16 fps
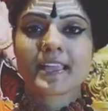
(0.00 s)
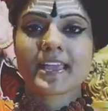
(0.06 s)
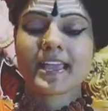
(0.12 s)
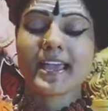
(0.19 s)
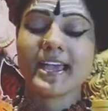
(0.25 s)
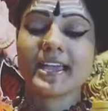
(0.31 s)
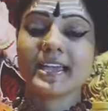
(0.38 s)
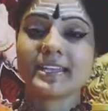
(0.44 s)

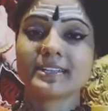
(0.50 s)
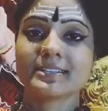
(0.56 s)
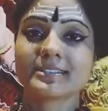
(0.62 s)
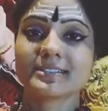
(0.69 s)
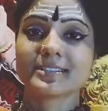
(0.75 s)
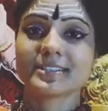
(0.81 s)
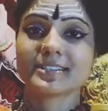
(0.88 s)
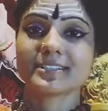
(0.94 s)

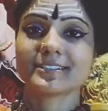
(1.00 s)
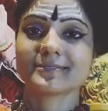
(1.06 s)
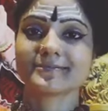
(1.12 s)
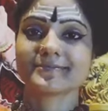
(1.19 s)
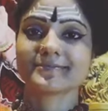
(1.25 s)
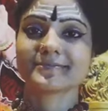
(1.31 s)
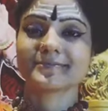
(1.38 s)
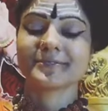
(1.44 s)
And
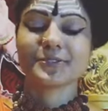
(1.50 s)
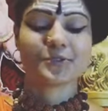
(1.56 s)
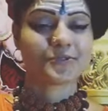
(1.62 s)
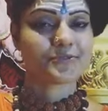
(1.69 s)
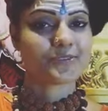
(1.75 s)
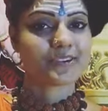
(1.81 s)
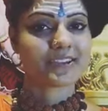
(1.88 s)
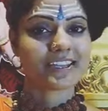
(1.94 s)
don't
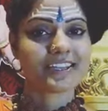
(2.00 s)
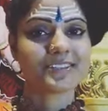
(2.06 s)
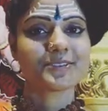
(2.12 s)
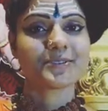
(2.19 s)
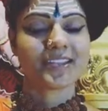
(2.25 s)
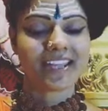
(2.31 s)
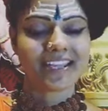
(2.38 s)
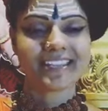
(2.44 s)
forget
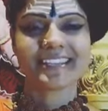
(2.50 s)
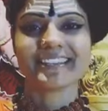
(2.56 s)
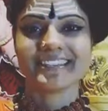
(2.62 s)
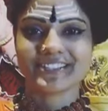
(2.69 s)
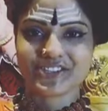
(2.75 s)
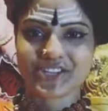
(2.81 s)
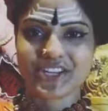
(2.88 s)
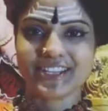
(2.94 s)
to like and
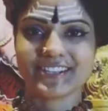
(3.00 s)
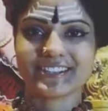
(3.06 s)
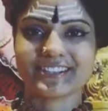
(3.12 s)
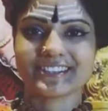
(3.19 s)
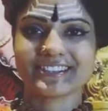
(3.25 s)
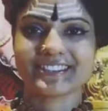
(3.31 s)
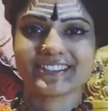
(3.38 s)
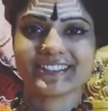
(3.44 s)
share.
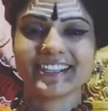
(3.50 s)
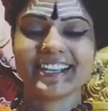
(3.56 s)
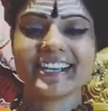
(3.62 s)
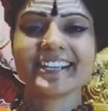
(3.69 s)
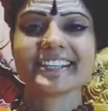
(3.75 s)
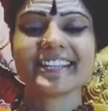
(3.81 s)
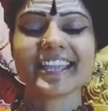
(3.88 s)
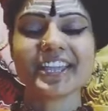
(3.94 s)

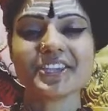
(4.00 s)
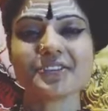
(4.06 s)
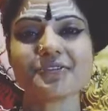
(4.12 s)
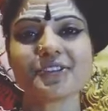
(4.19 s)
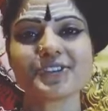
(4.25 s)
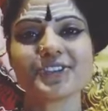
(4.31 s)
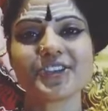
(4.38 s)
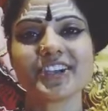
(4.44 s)
Thank you
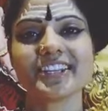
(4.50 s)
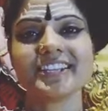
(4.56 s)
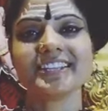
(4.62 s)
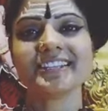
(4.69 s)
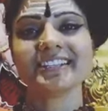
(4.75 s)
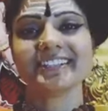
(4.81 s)
for joining.